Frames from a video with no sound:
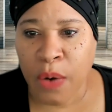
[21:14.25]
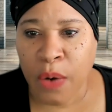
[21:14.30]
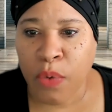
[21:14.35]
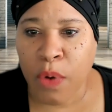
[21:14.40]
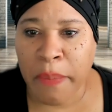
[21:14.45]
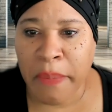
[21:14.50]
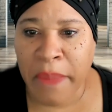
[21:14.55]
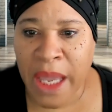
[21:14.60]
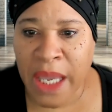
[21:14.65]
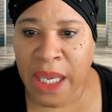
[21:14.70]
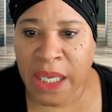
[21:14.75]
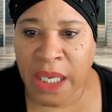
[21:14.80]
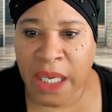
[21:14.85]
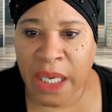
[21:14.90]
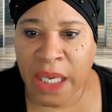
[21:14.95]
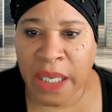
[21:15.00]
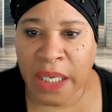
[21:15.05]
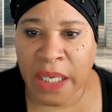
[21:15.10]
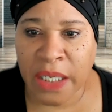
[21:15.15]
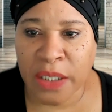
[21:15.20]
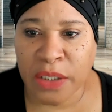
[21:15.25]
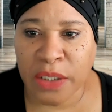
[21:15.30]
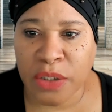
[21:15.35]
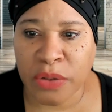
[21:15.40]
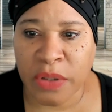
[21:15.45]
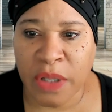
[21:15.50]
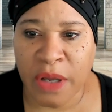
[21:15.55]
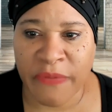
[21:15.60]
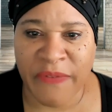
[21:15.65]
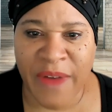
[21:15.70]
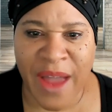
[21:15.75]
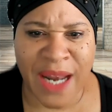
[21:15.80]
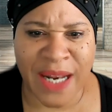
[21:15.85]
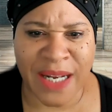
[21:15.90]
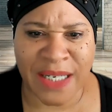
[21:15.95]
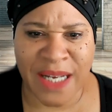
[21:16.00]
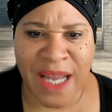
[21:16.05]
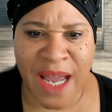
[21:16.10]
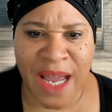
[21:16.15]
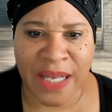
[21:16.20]
will make it to their
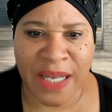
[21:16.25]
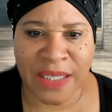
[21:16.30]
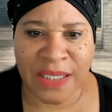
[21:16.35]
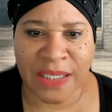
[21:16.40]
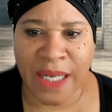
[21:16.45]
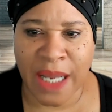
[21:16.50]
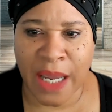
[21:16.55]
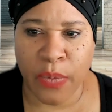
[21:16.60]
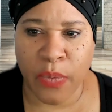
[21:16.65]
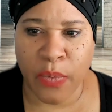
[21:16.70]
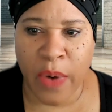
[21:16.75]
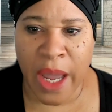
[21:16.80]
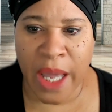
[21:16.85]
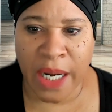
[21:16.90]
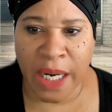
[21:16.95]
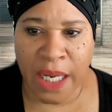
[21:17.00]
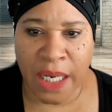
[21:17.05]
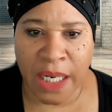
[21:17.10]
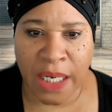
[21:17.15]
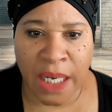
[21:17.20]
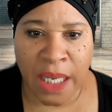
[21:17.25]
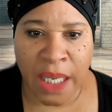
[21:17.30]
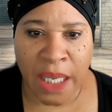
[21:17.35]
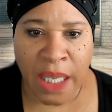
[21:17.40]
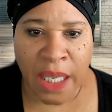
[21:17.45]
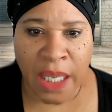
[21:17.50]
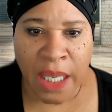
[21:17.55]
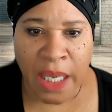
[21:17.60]
Valentine's Day wedding.